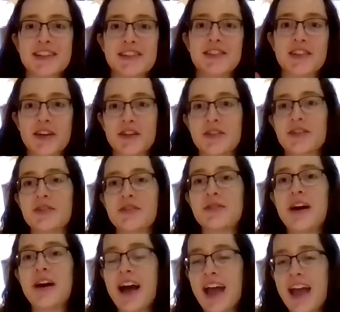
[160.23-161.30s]
So
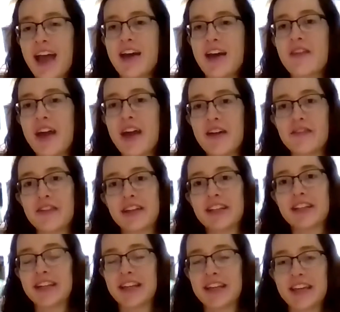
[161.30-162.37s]
I have
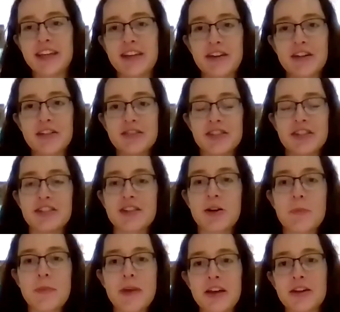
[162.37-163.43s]
Evin here. She's our
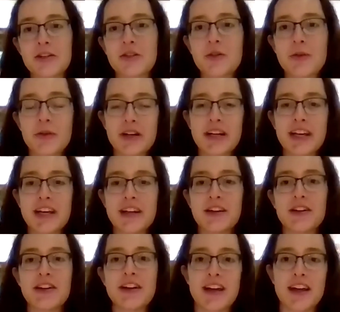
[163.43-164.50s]
maker
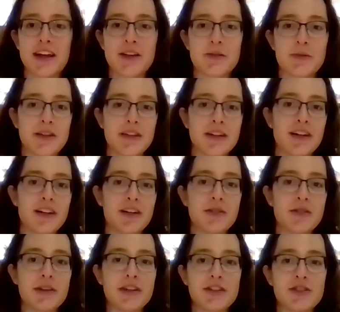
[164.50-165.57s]
coordinator, and we are
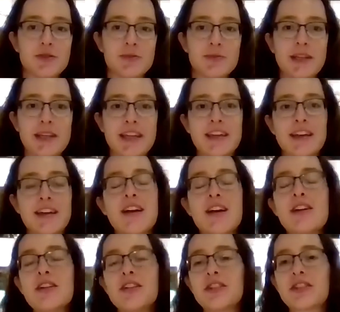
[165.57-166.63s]
going to be
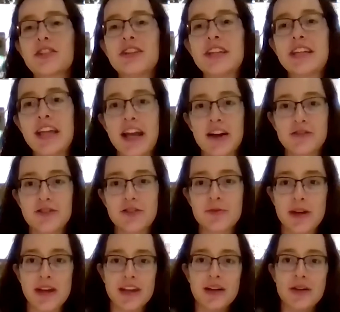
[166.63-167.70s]
learning how to
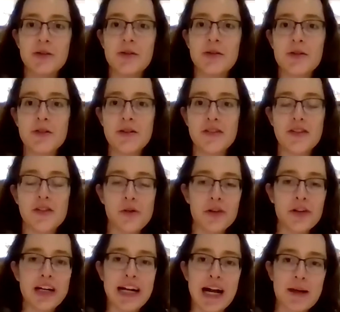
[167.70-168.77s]
make
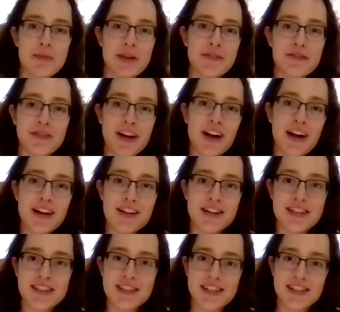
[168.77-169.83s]
origami
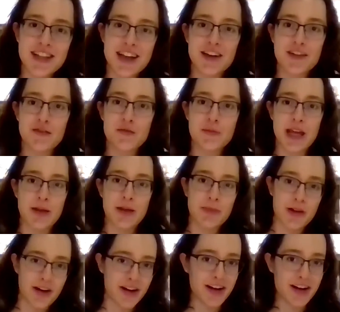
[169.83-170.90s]
frogs out of
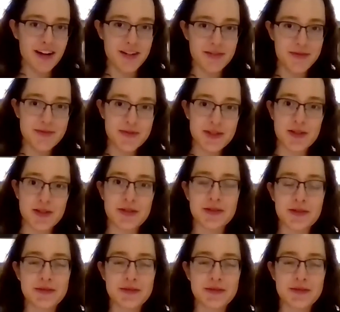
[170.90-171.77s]
paper. So, yes,